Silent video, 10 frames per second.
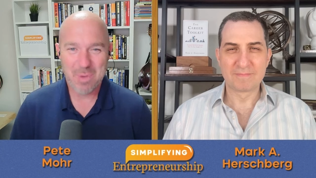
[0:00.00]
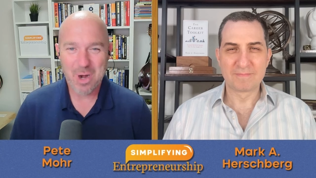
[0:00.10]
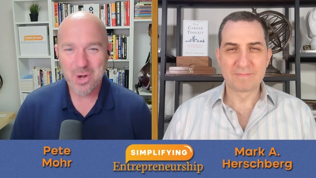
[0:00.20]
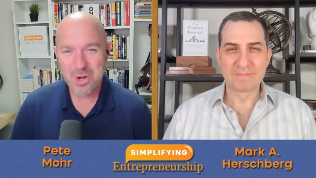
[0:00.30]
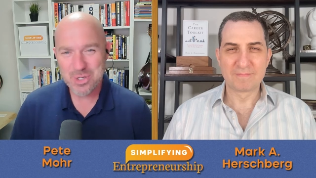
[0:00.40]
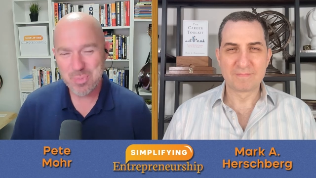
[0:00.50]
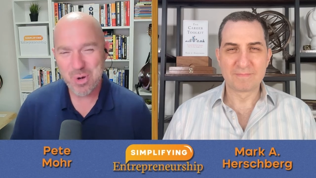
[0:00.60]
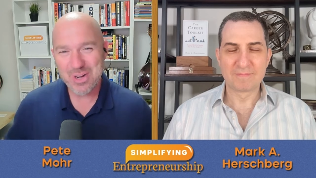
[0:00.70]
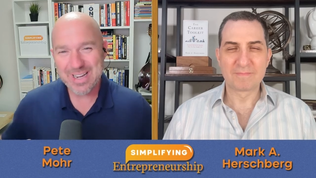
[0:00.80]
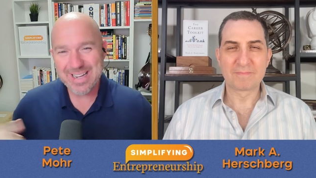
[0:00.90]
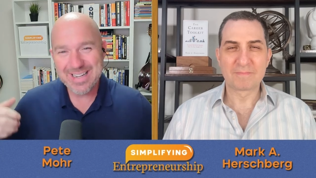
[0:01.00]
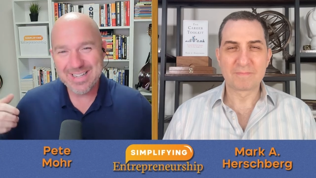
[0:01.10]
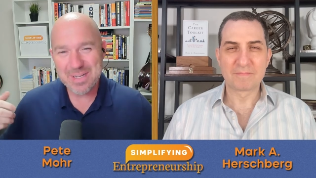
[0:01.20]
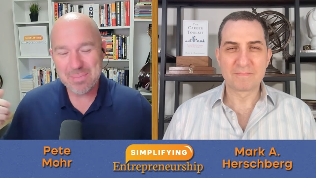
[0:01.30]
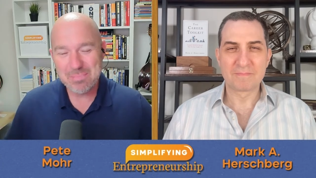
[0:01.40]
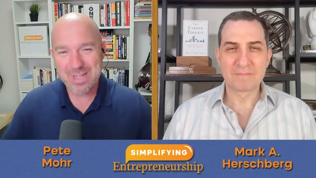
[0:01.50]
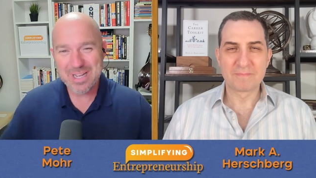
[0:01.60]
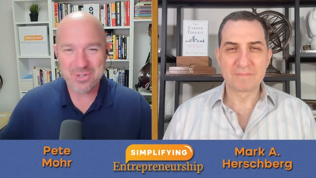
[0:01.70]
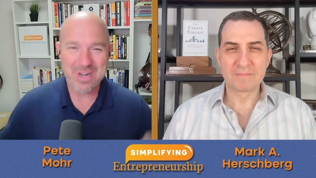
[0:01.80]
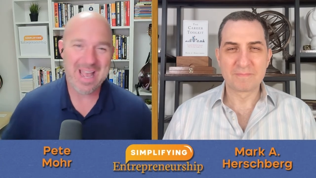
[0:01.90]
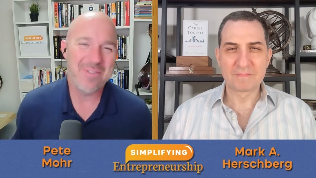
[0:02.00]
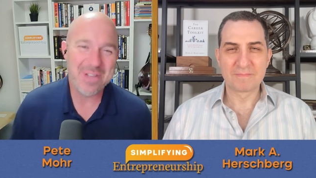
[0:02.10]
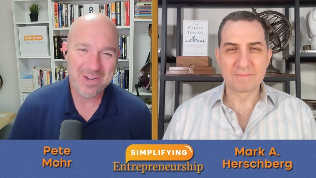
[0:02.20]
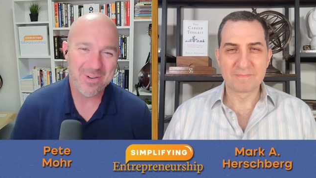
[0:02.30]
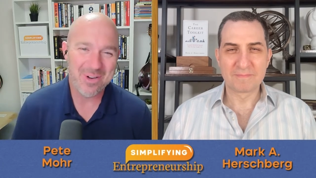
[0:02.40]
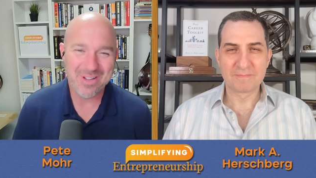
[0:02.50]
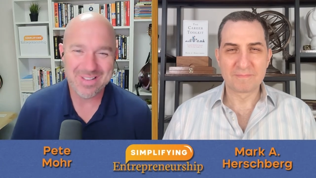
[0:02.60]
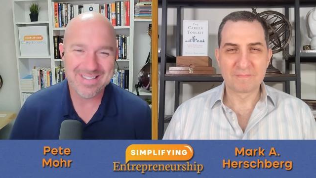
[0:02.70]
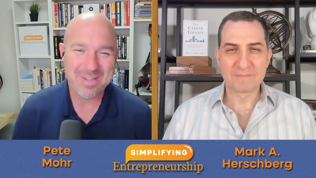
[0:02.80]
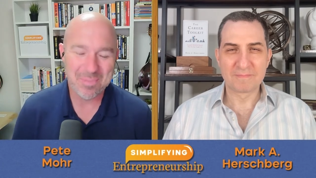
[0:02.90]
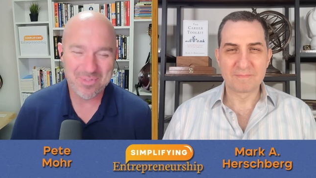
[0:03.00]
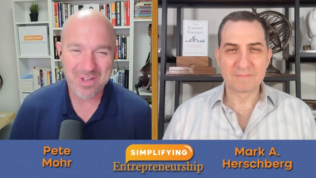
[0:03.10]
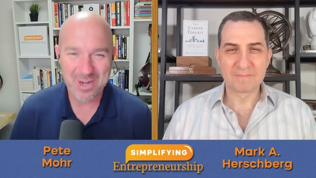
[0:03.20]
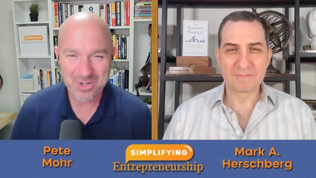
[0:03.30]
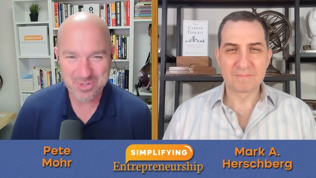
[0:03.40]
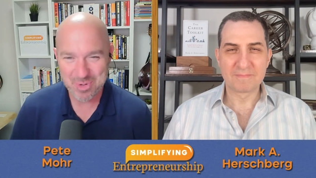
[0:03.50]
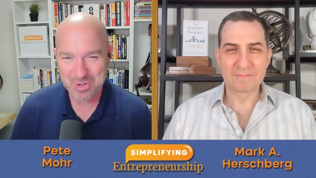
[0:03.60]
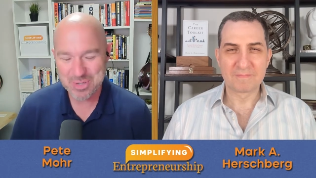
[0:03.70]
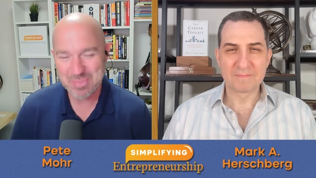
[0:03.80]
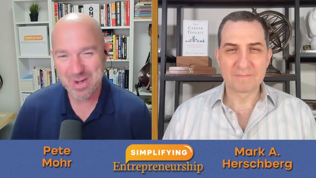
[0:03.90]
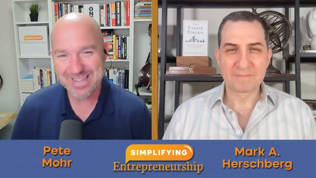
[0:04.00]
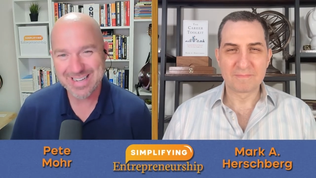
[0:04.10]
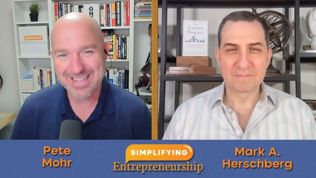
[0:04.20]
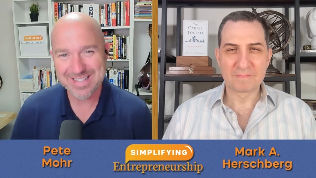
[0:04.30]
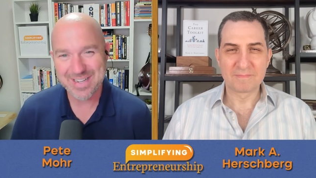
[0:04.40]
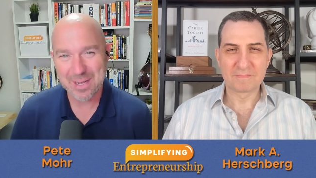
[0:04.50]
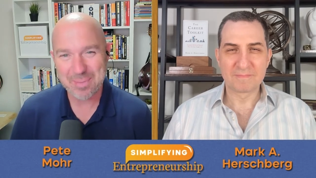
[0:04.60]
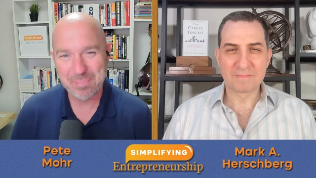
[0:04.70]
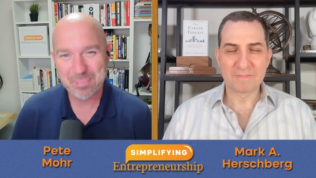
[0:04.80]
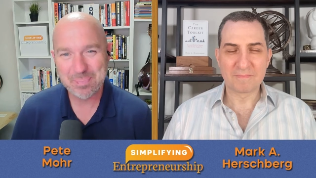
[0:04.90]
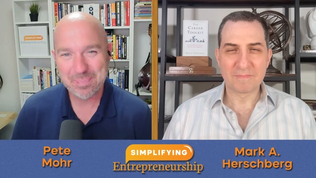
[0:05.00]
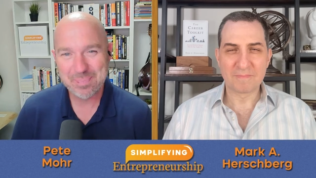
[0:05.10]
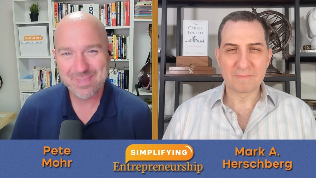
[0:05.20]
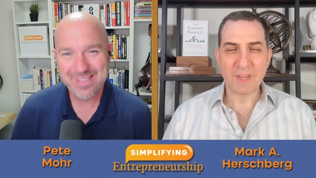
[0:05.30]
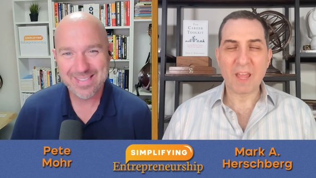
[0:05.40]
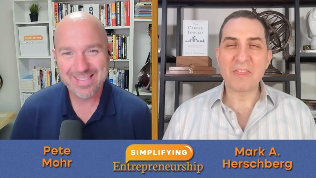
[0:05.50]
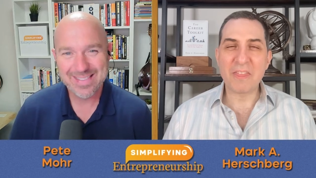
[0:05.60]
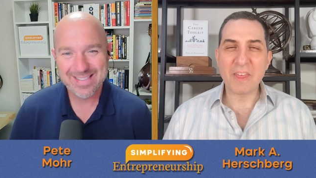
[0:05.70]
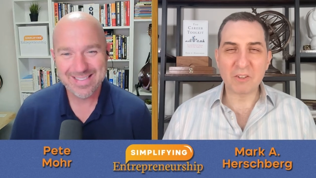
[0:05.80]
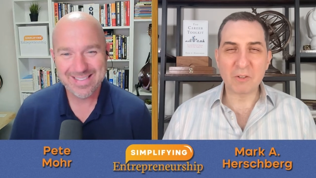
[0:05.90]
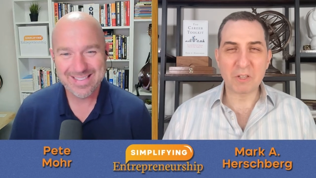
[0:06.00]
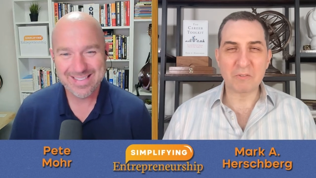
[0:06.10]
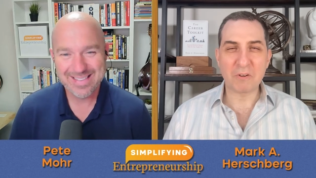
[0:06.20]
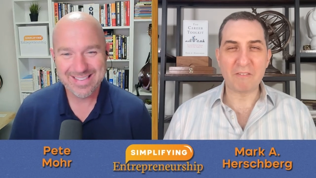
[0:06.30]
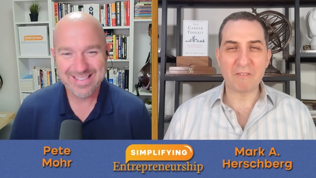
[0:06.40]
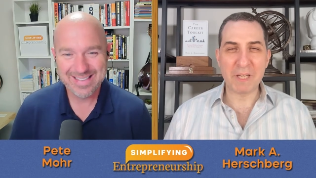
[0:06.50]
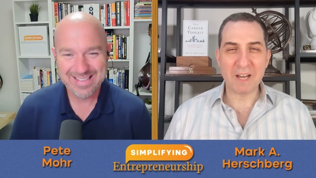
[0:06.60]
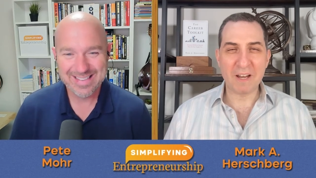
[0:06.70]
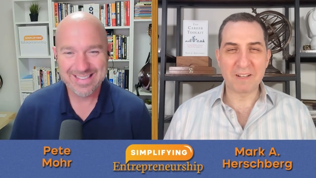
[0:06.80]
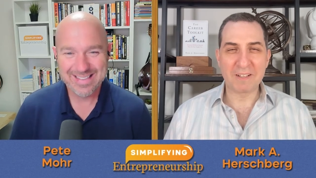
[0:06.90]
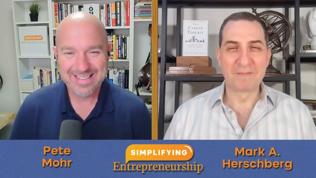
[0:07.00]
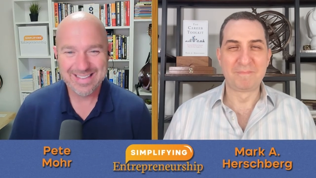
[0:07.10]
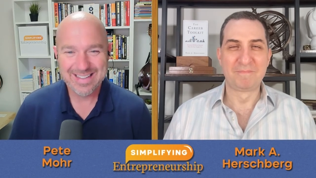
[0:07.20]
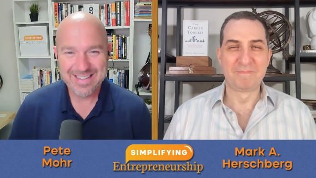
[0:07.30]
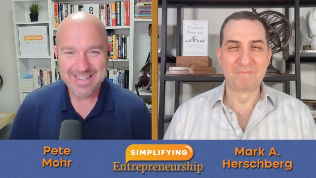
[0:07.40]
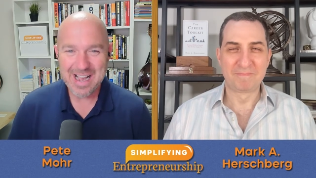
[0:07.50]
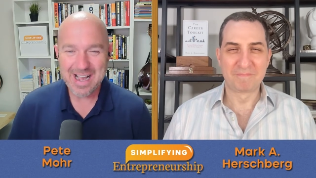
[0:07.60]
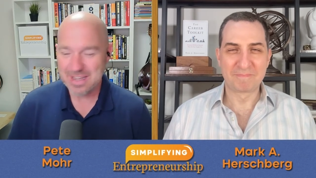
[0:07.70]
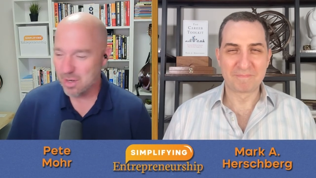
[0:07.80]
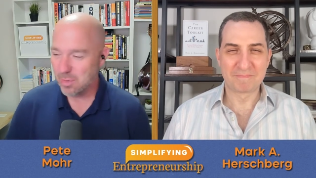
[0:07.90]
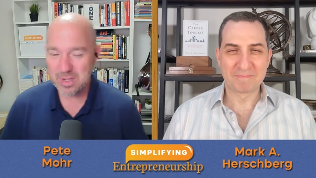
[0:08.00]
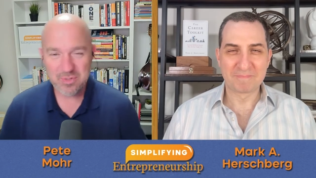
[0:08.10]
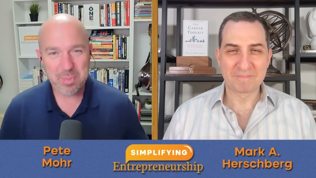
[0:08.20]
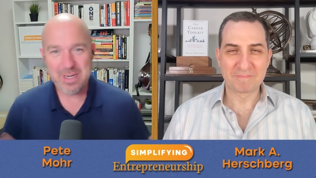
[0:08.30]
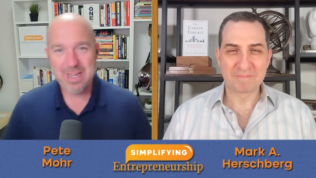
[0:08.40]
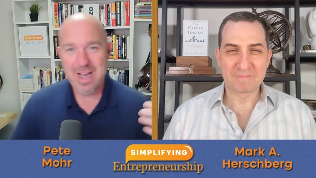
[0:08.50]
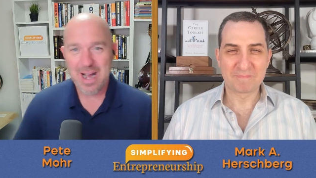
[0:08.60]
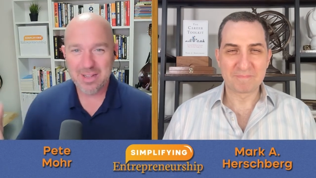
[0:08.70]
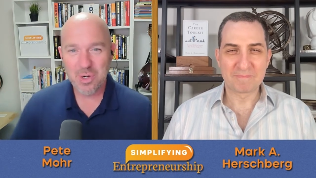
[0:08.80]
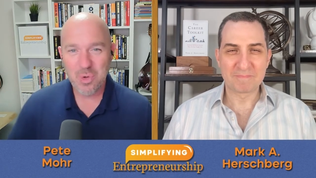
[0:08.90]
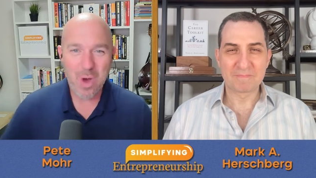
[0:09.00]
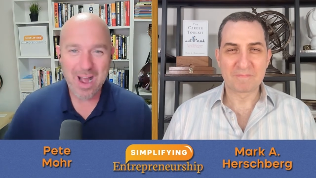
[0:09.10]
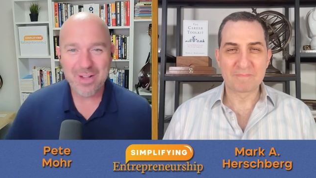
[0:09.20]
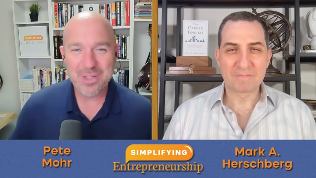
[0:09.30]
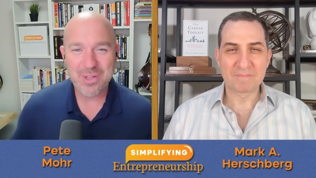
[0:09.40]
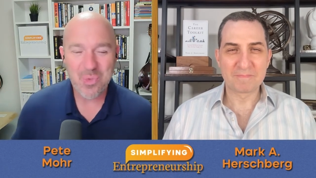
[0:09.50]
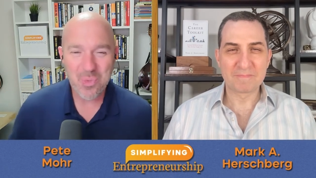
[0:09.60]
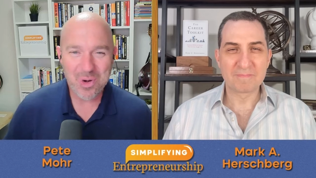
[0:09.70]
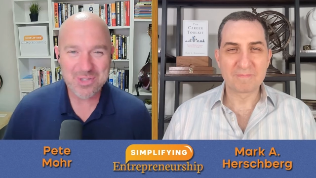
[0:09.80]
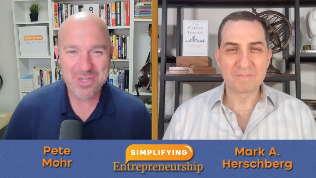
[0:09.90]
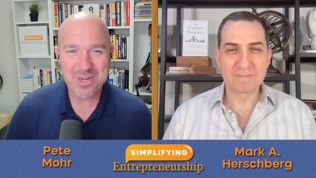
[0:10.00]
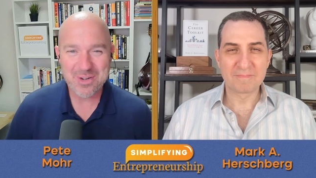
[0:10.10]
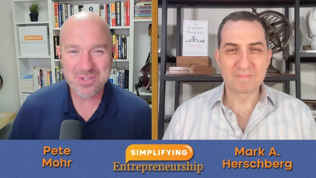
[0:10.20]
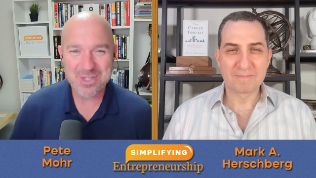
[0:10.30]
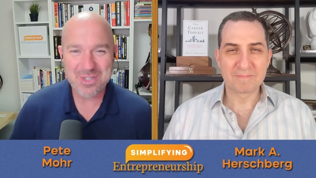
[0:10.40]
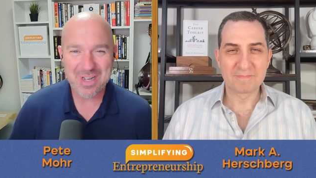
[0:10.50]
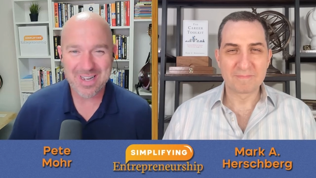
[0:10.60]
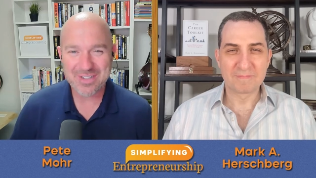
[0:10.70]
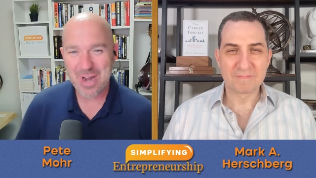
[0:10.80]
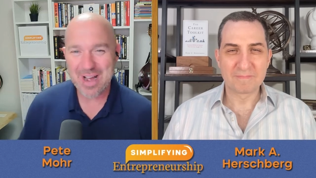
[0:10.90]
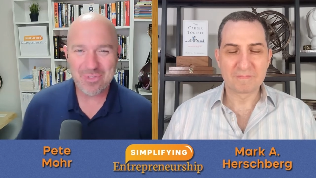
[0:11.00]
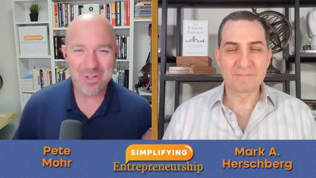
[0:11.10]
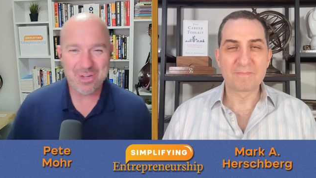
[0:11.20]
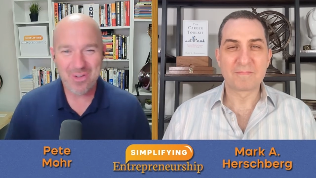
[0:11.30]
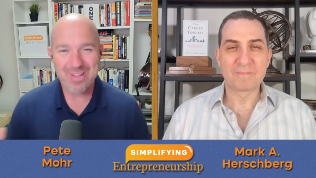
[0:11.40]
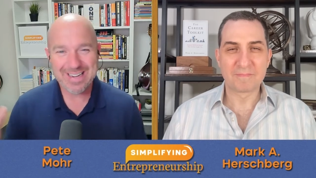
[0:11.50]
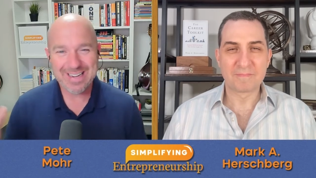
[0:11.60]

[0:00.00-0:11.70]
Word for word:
Speaker 1: Mark Herschberg, it is a pleasure to have you here on the Simplifying Entrepreneurship podcast today.
Speaker 2: Thanks so much for having me on.
Speaker 1: Yeah, you know, it's been a little while in the works here, just uh, travel and all